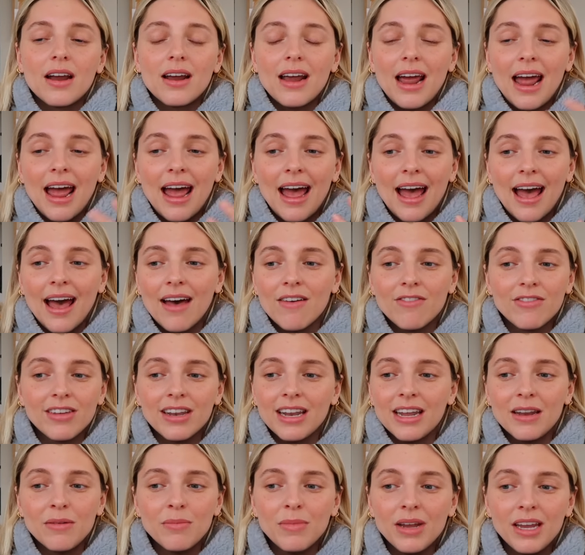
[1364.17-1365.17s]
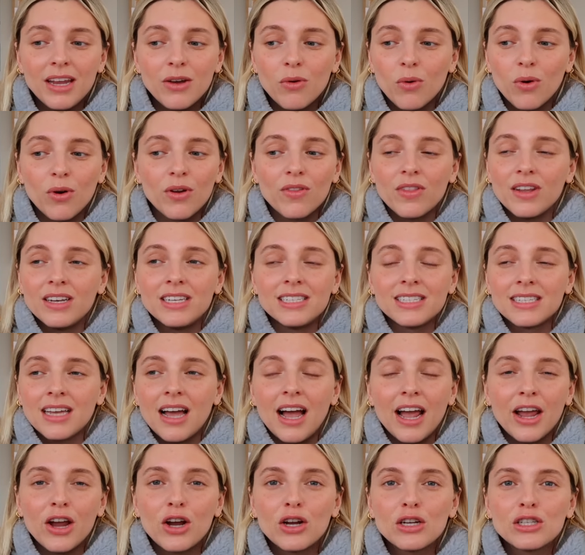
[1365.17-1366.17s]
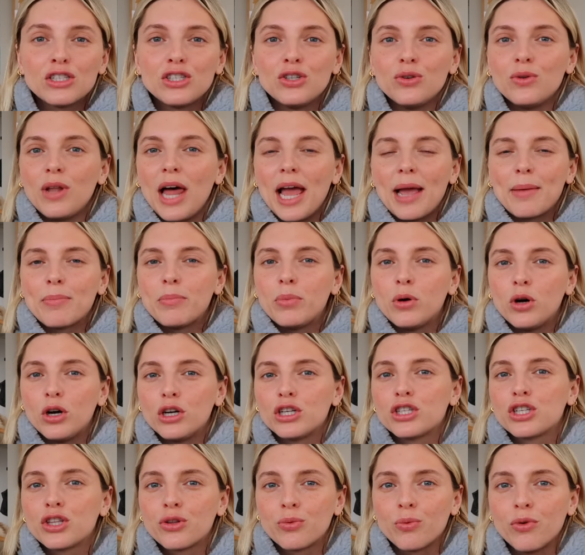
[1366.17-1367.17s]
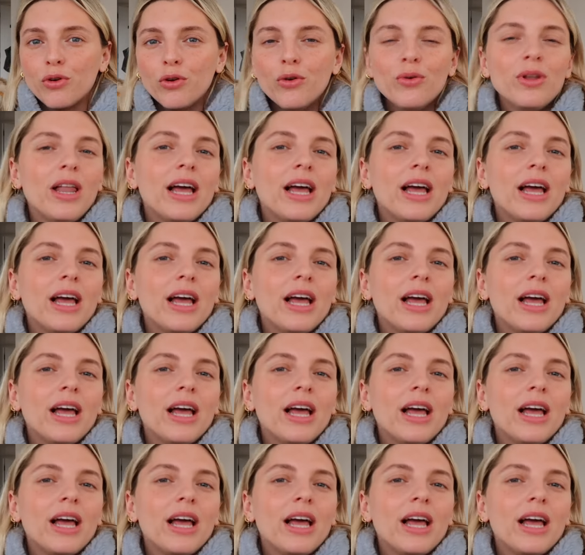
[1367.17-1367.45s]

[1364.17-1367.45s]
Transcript: have it in me or the desire to like push through.